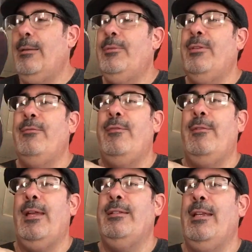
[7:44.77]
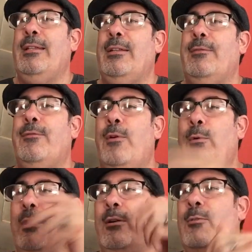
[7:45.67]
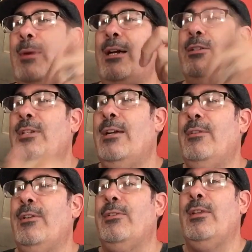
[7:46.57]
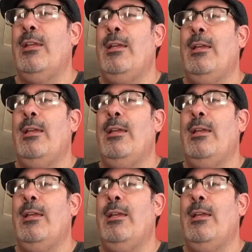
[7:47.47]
Some Fantastic Four homage covers.